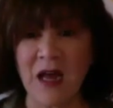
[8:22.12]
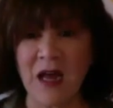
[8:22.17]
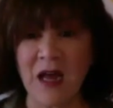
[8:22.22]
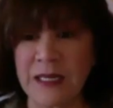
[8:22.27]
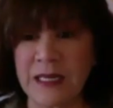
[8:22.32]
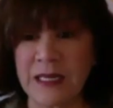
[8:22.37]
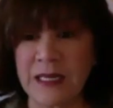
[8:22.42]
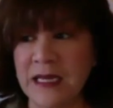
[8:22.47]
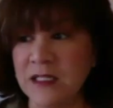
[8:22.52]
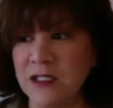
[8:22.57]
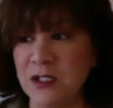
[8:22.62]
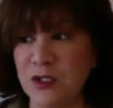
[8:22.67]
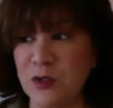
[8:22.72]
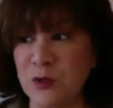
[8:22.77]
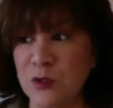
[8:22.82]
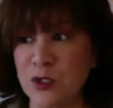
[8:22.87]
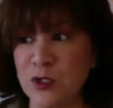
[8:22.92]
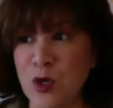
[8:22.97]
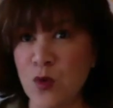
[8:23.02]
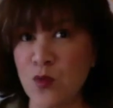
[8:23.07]
because
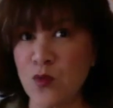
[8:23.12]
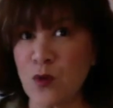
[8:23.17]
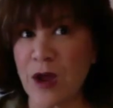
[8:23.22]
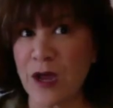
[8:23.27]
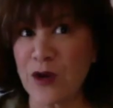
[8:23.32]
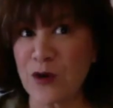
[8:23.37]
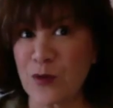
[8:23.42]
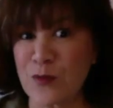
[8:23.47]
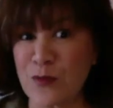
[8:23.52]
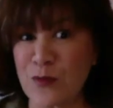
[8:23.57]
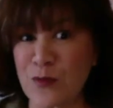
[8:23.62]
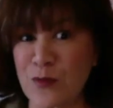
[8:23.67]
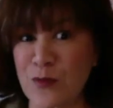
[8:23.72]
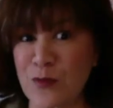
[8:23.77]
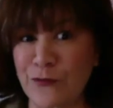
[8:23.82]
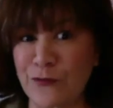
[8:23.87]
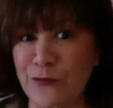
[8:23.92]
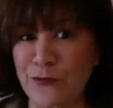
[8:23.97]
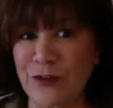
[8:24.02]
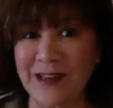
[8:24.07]
there's no right or
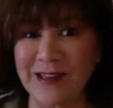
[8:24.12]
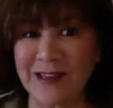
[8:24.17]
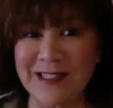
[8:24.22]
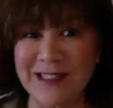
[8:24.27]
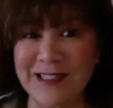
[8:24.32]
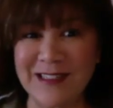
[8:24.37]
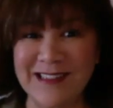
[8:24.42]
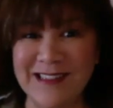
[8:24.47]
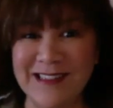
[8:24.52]
perfect.